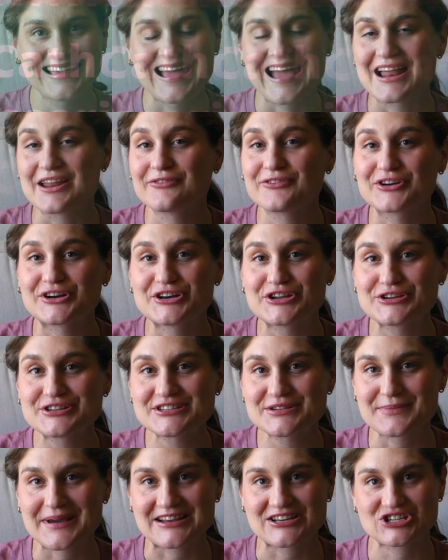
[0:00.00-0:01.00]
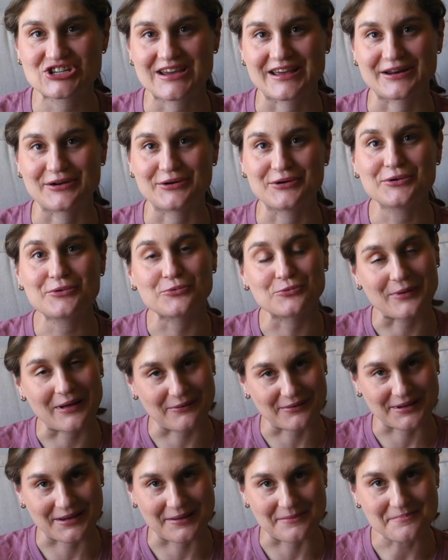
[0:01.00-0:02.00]
And if you're new to my channel,
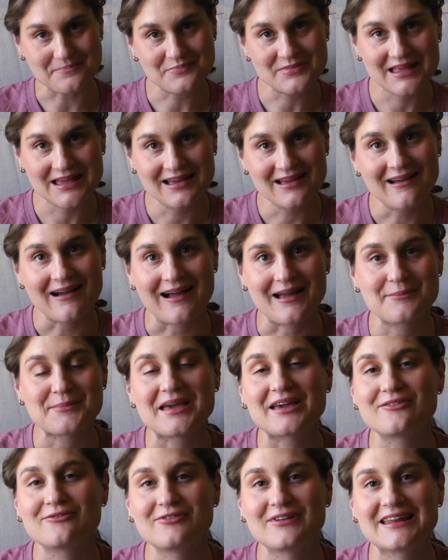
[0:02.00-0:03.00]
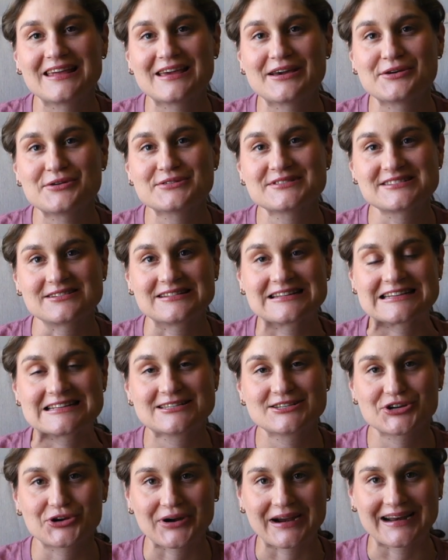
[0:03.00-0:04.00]
welcome. I make videos on
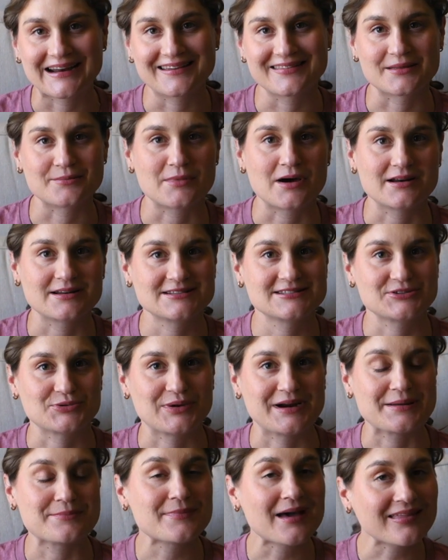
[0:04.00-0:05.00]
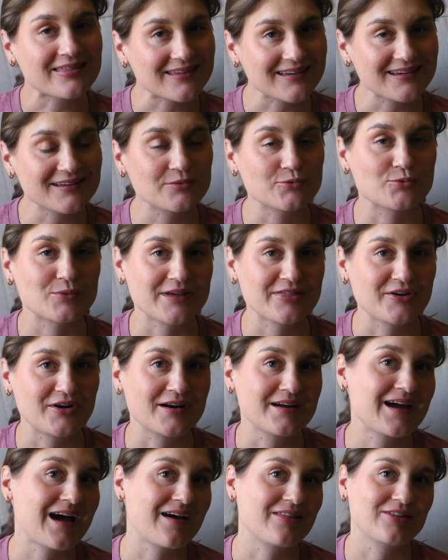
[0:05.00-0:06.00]
integrating the Montessori method with our
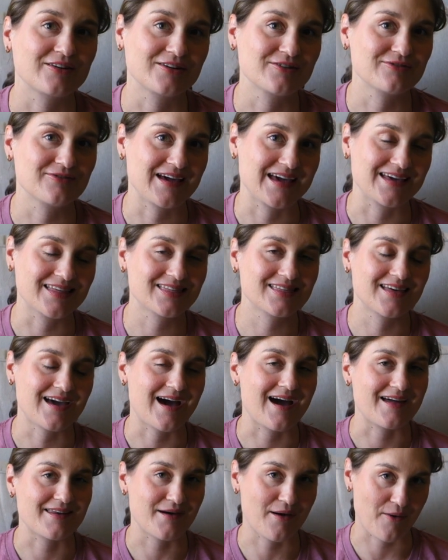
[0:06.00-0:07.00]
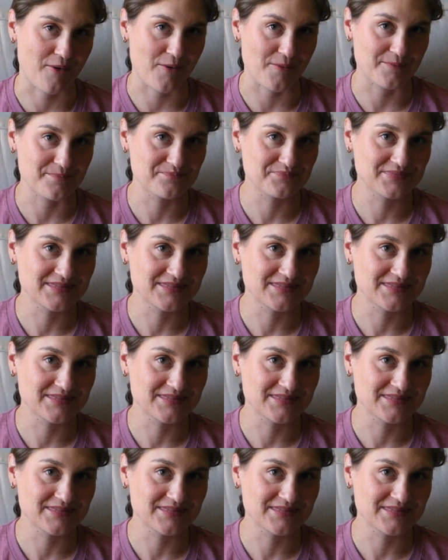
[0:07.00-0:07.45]
Catholic faith at home.